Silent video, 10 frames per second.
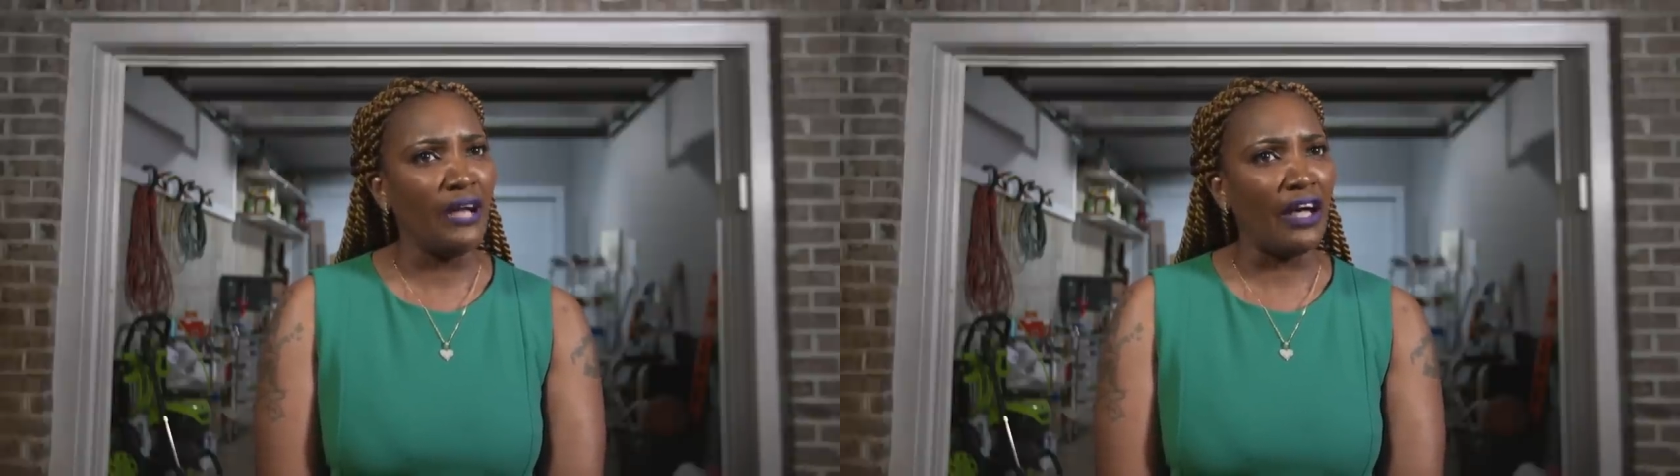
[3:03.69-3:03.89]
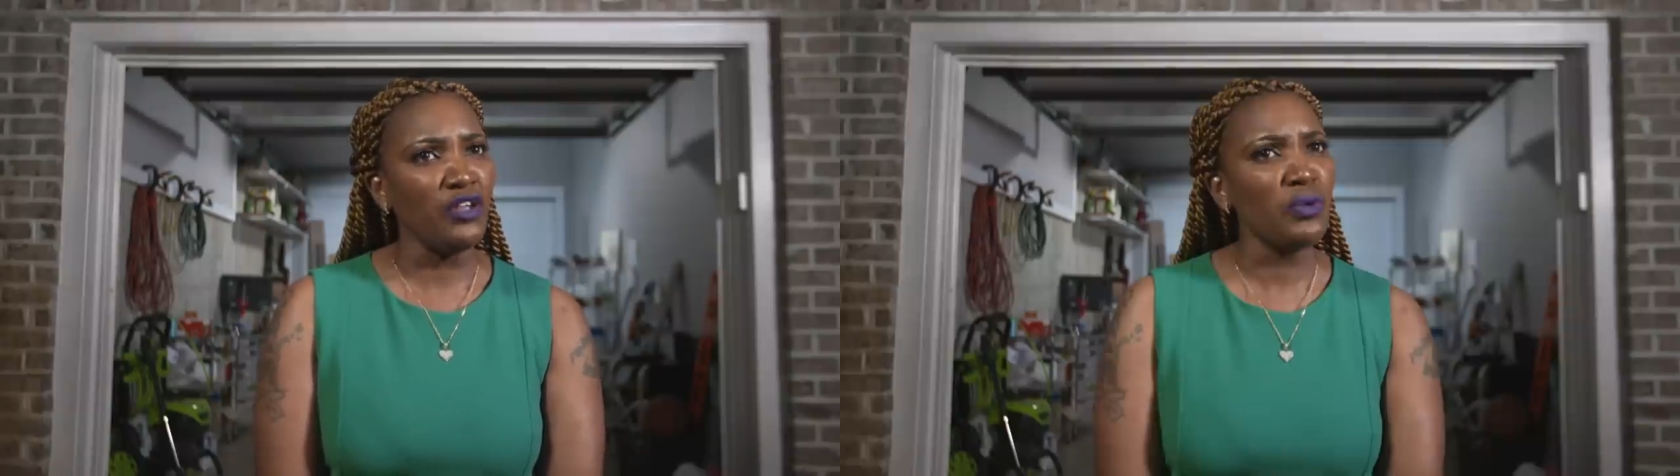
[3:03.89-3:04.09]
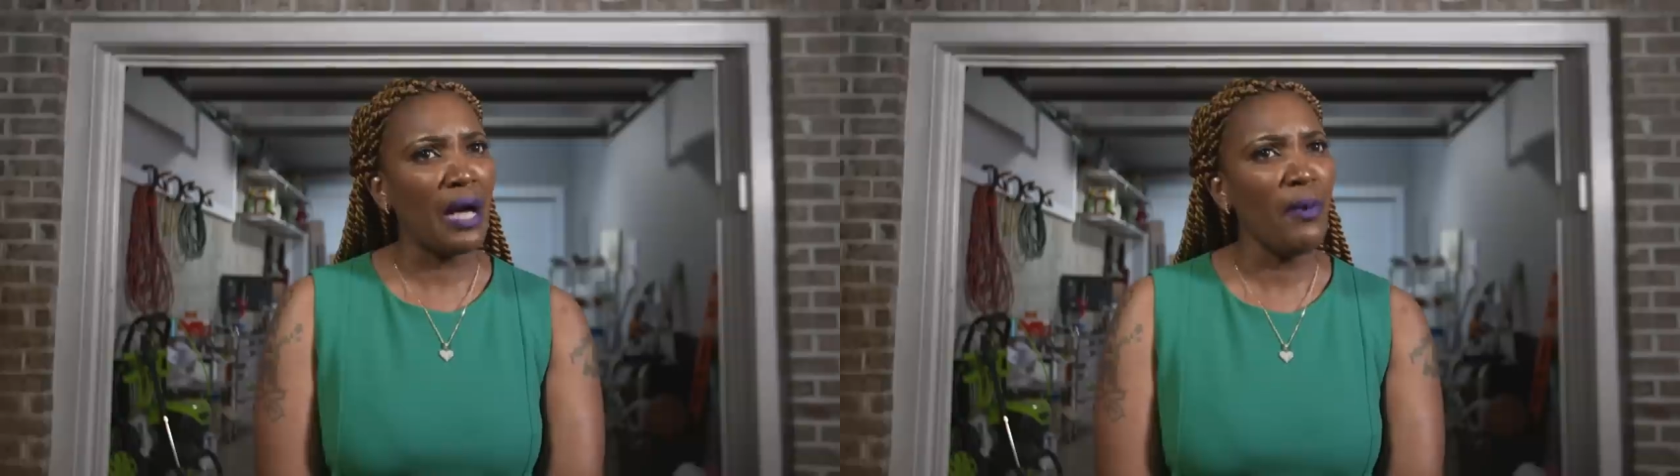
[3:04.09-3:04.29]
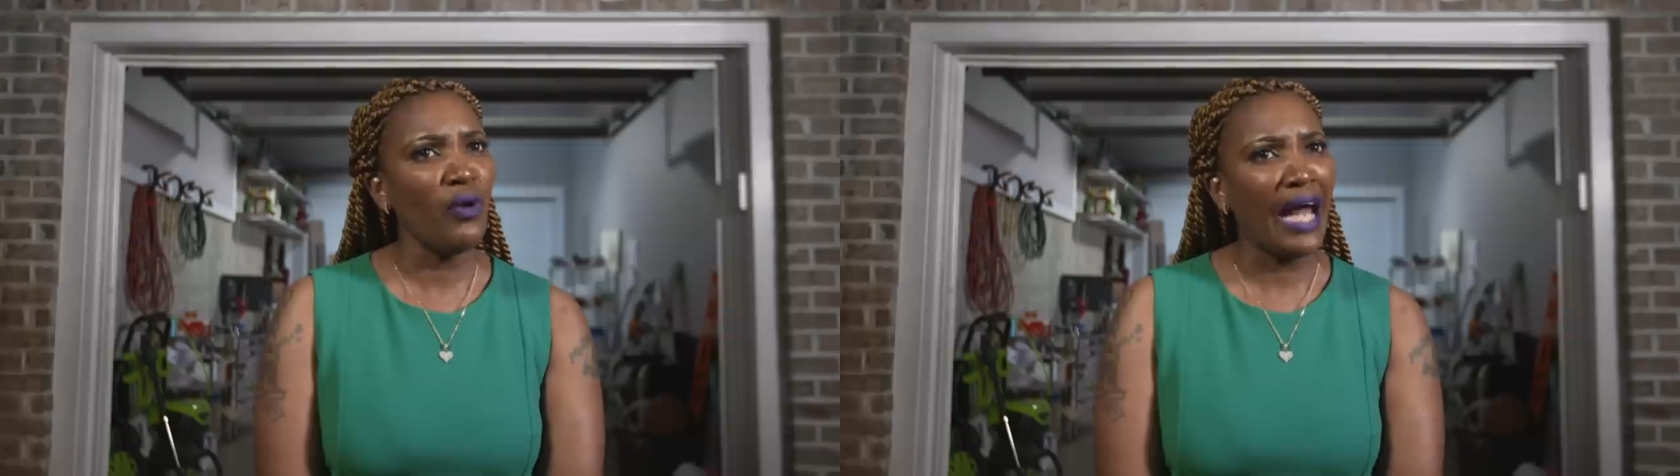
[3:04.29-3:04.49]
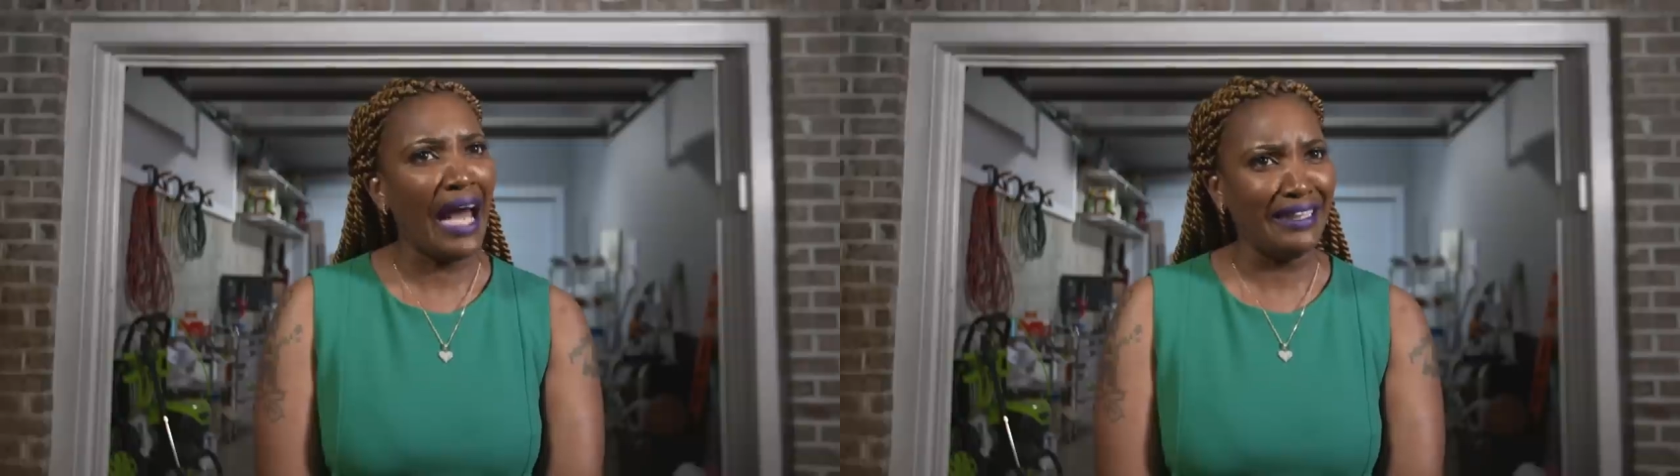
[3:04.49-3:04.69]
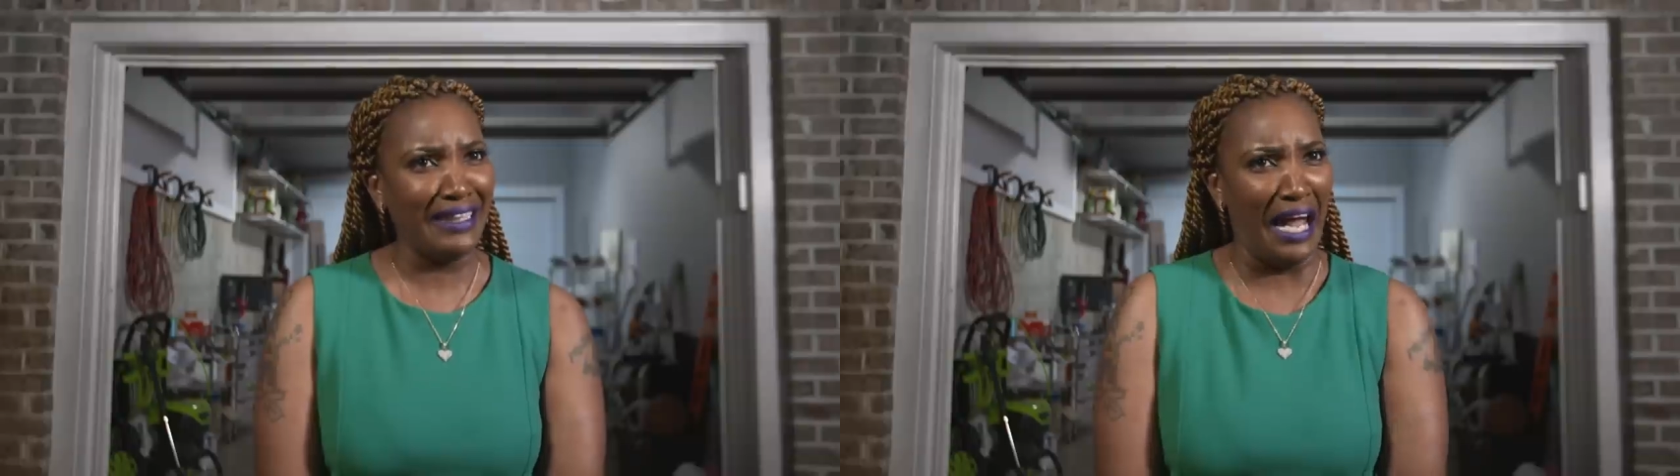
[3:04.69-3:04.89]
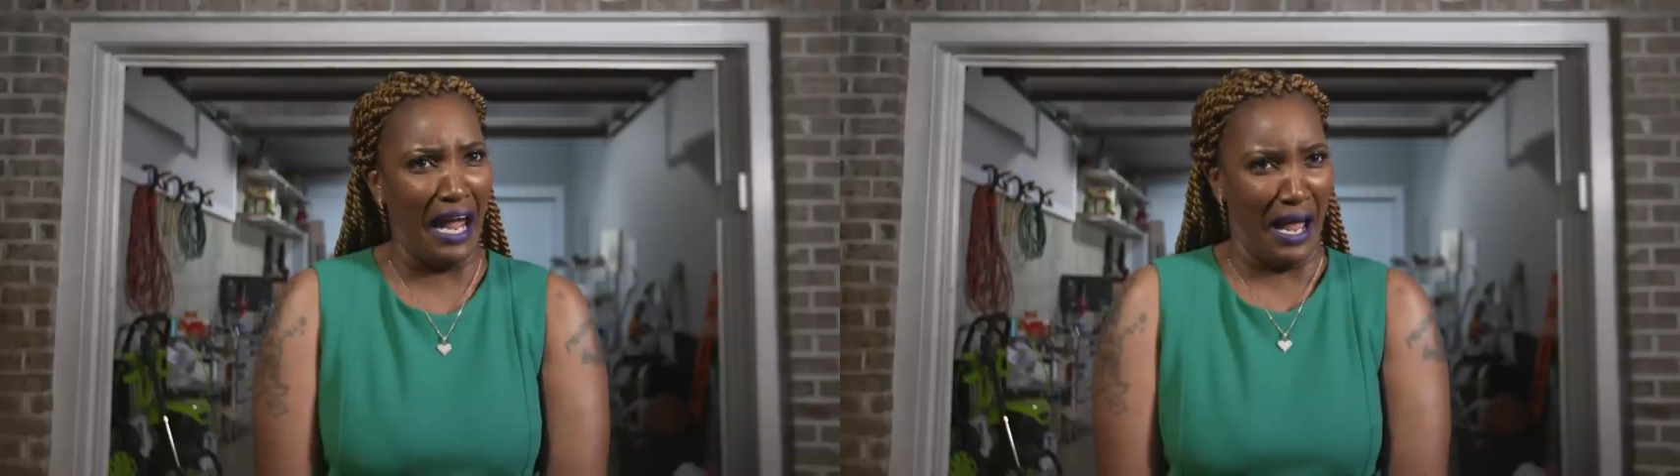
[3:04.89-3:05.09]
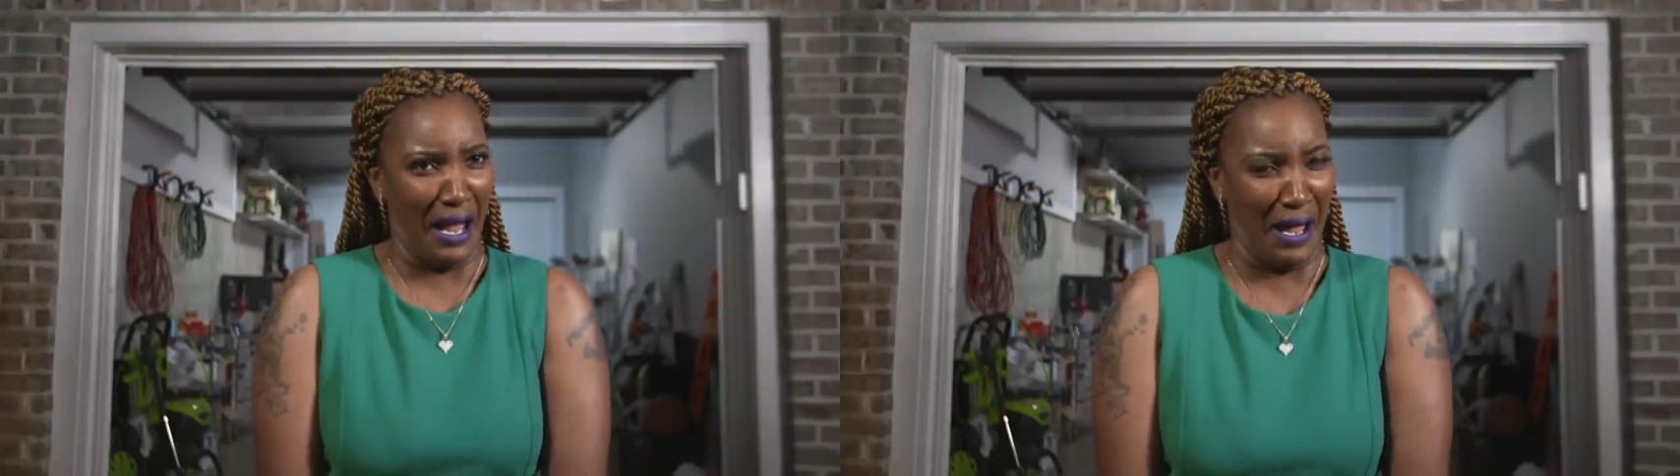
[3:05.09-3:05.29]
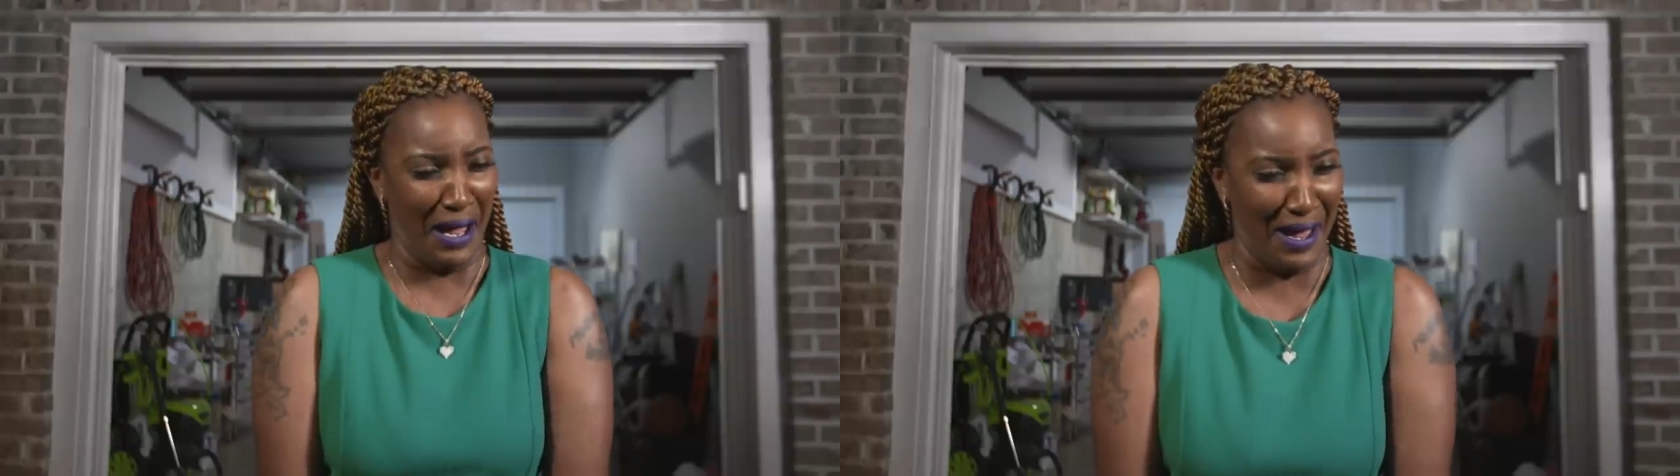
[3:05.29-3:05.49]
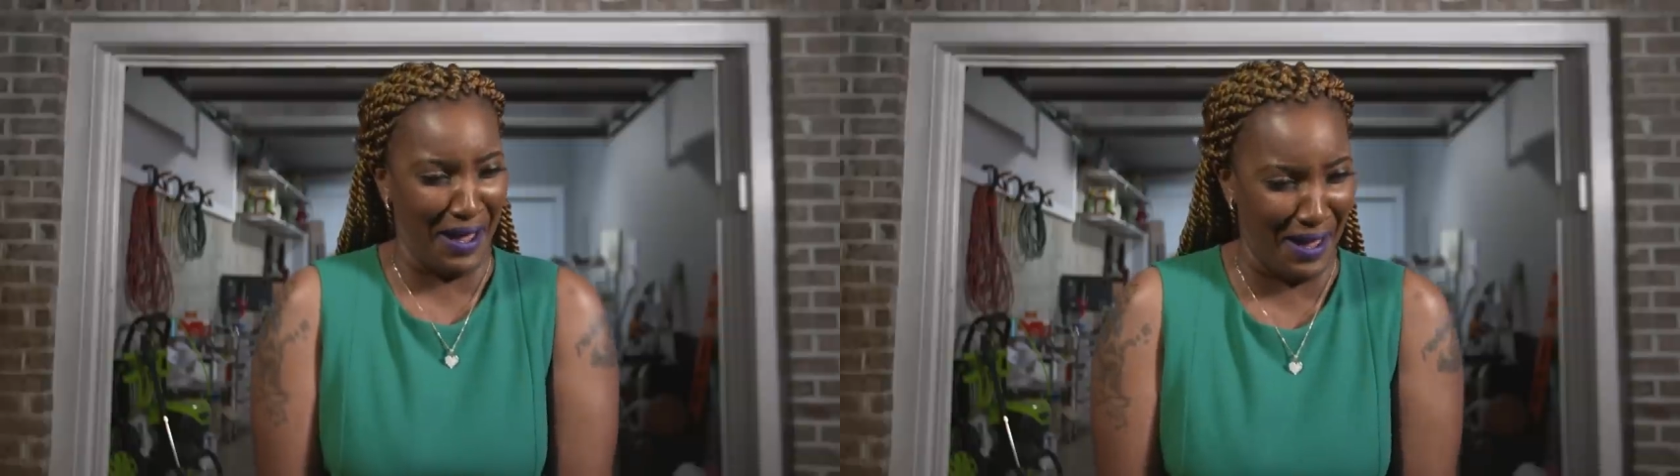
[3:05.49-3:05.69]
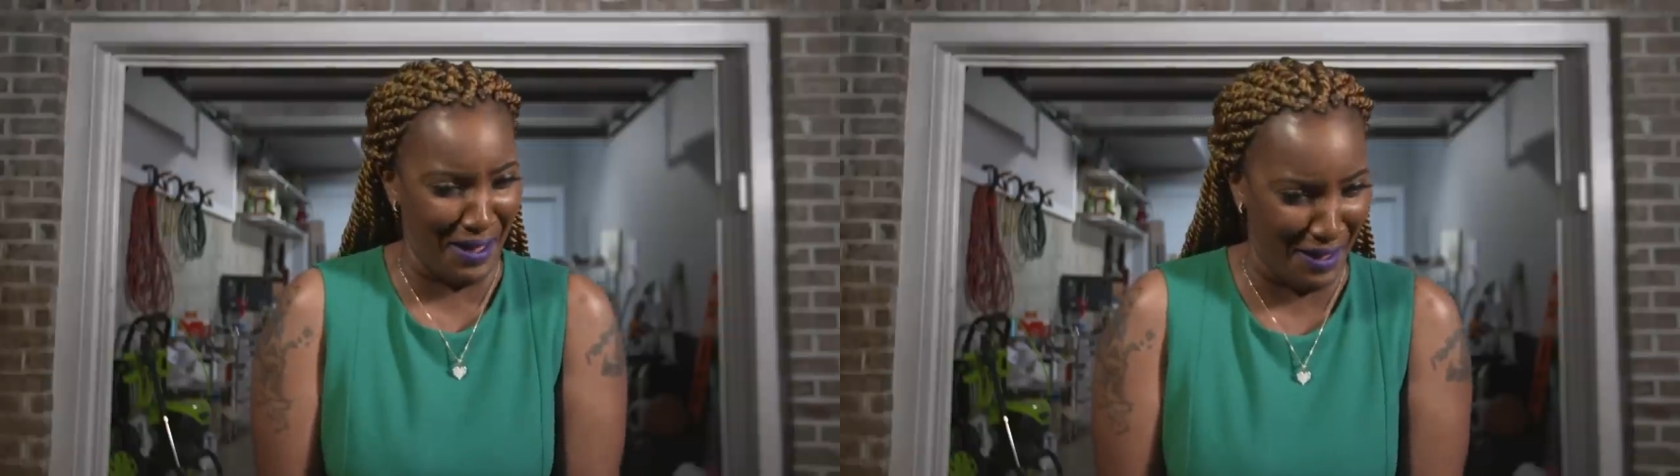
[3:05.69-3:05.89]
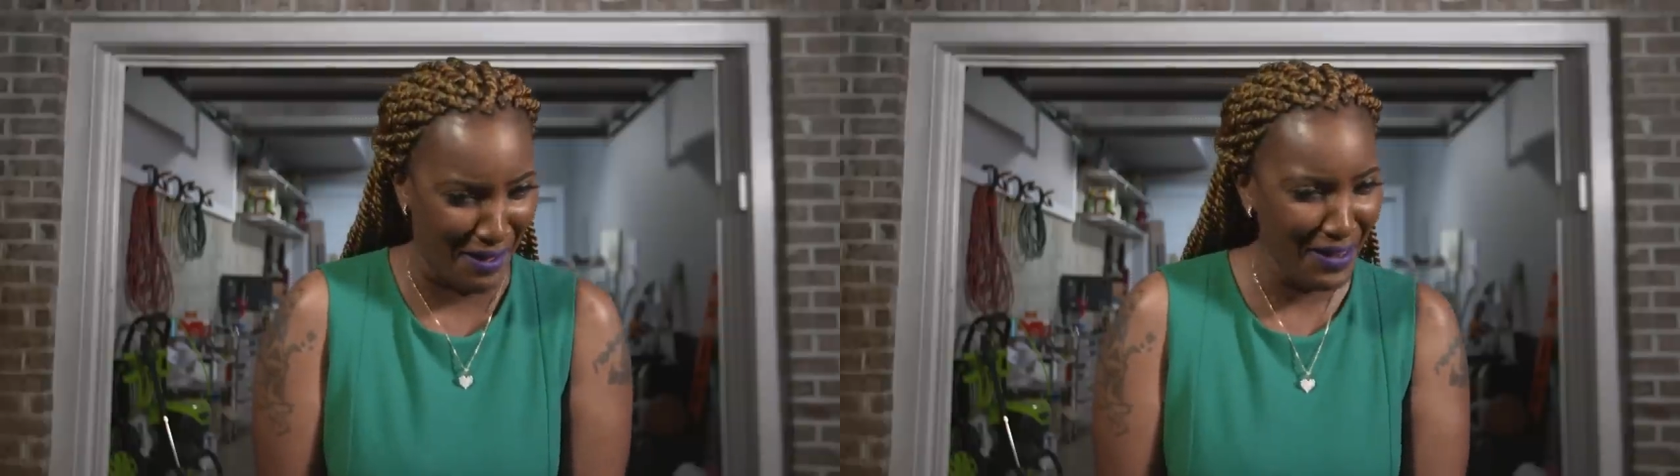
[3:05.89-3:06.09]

Now you come on out of there.